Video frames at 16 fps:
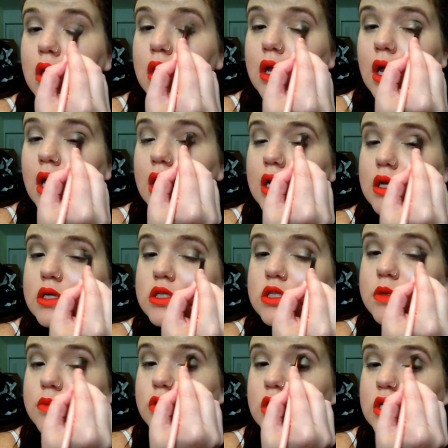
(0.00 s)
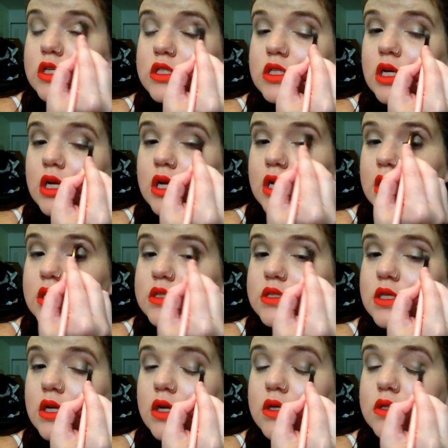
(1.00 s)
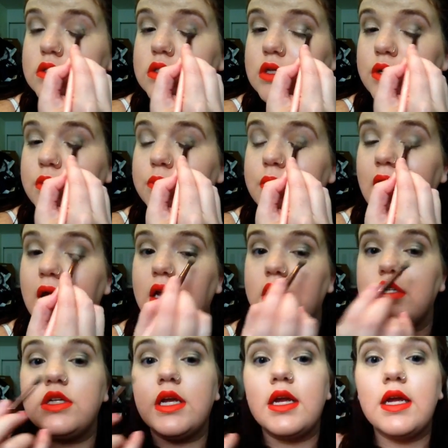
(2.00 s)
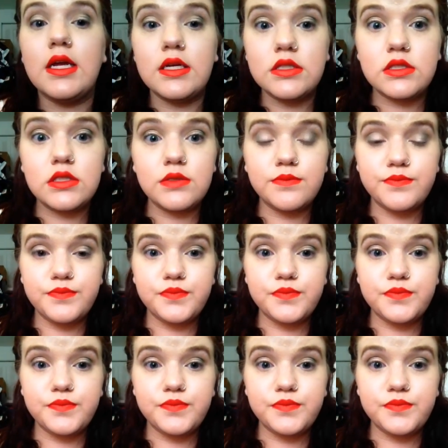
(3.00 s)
kind of shimmery shades and also matte shades.